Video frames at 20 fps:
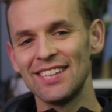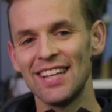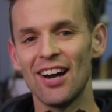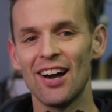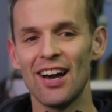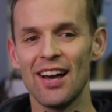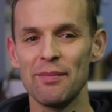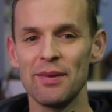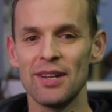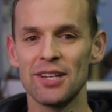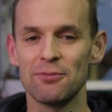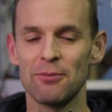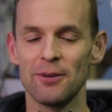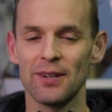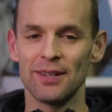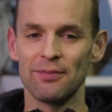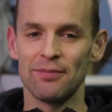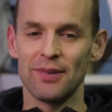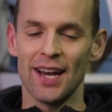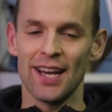Yeah, I mean it's
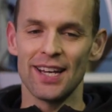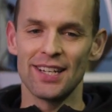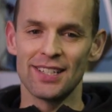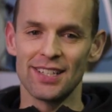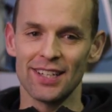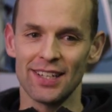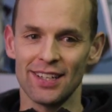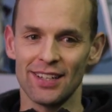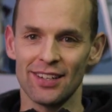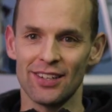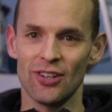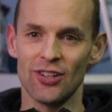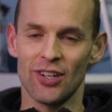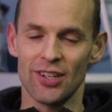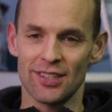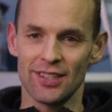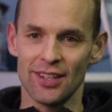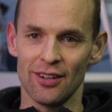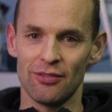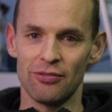pretty basic. You
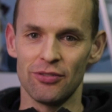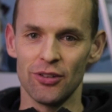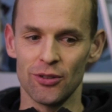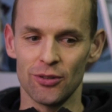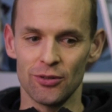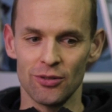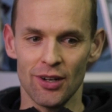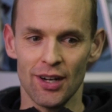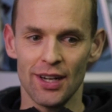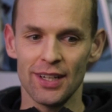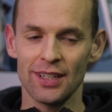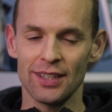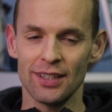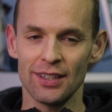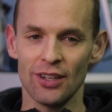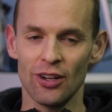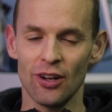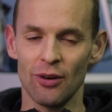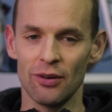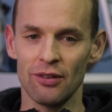just need fuel, right? And
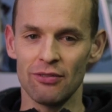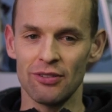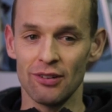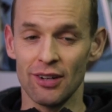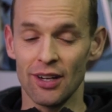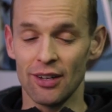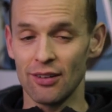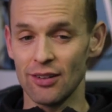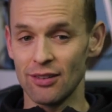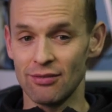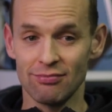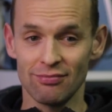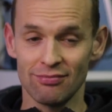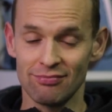you don't want to feel hungry.